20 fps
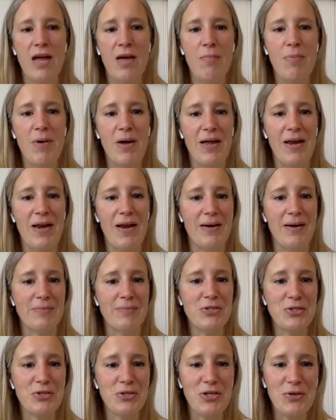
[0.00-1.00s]
But I'm
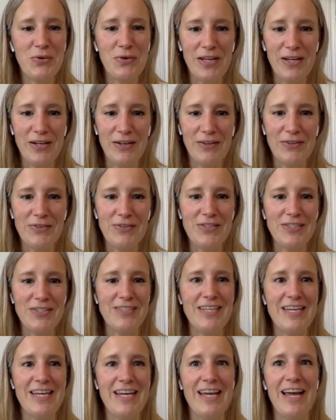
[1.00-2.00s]
sure you can allude to this,
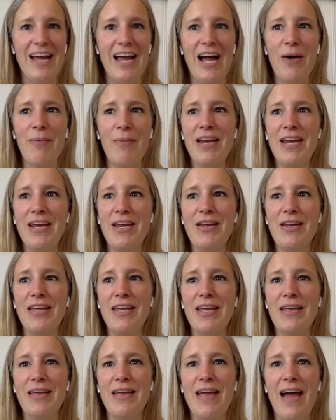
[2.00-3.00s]
Tina. How many
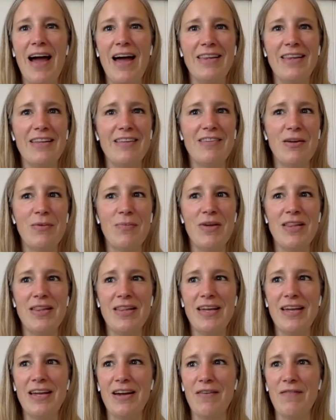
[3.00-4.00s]
athletes can we
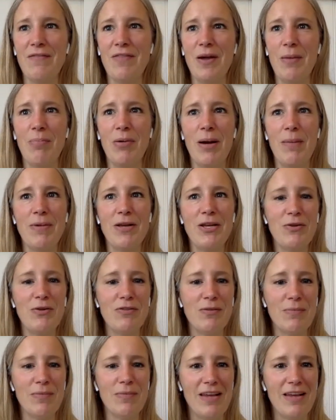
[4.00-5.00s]
think of that probably do
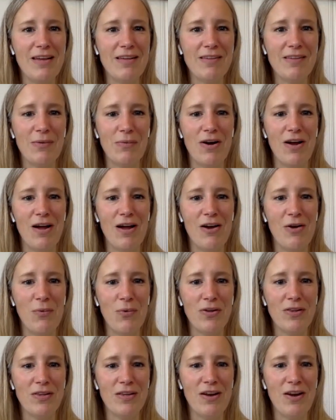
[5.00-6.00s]
some things that were
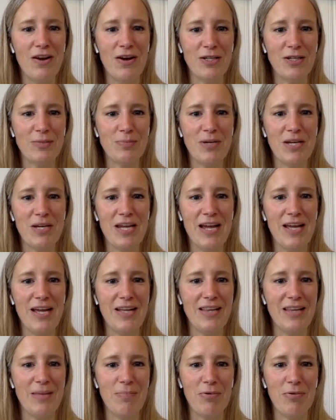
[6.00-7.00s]
unorthodox, but yet
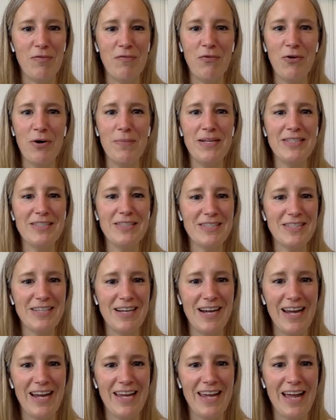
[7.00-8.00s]
they perform at such a
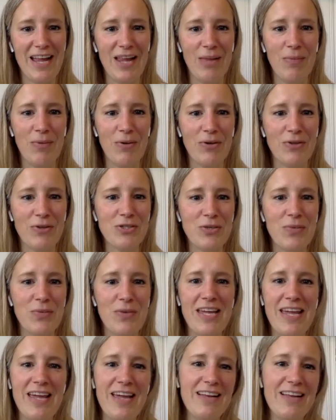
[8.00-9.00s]
high mm-hmm. caliber. So we
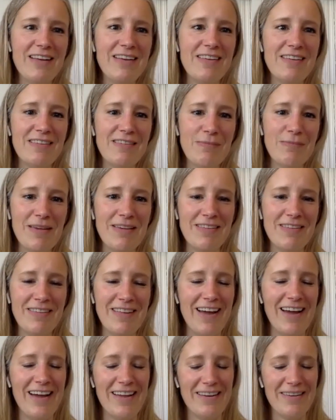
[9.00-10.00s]
mm-hmm. can't mm-hmm. dismiss
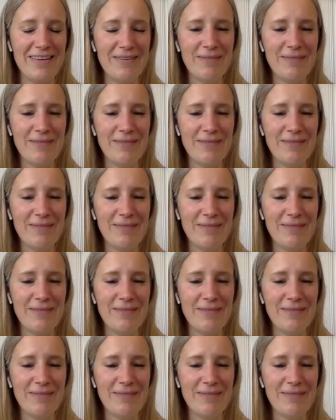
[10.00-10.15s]
that.